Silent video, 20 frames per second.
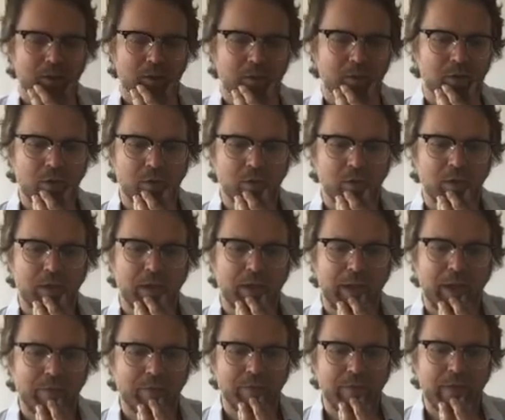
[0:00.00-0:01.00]
who like
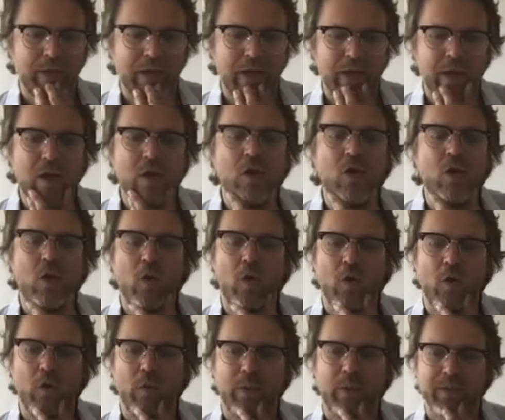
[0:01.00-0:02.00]
have an
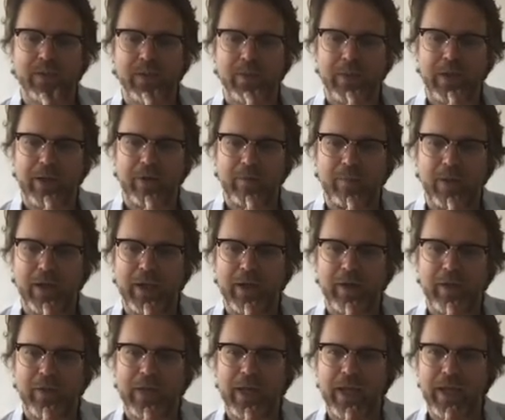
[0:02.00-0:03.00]
enormous amount of blood
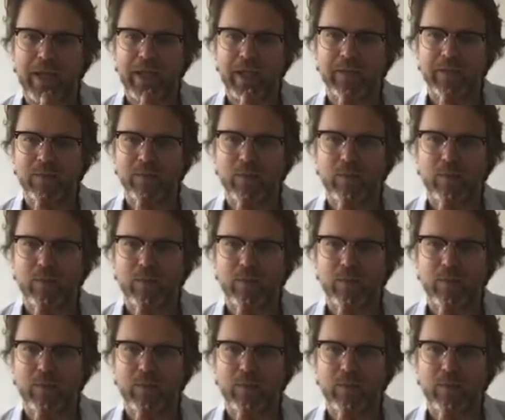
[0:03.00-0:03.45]
on their hands